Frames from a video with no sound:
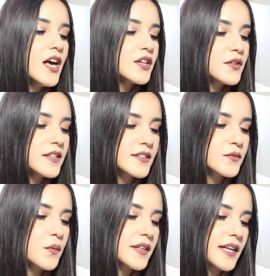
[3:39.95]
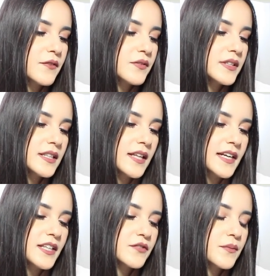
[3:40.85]
So this is one that I really
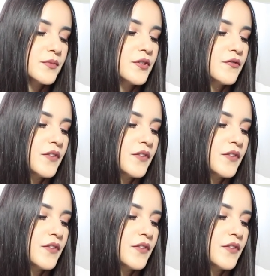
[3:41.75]
like. It's from Too